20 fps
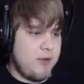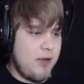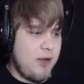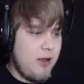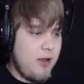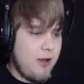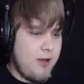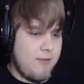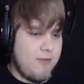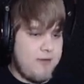
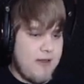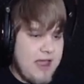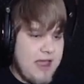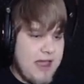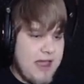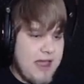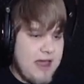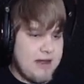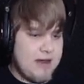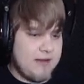Oh,
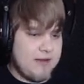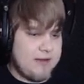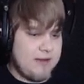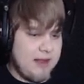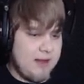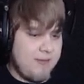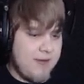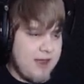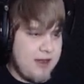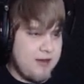that is
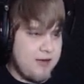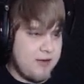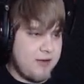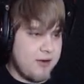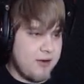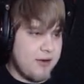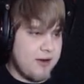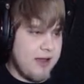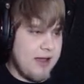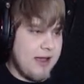
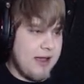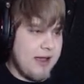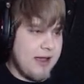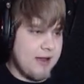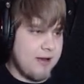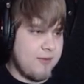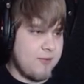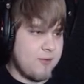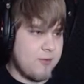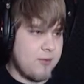lavender. Ah,
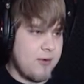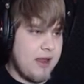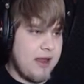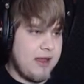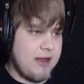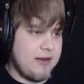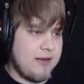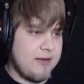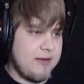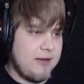
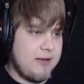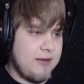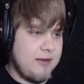great.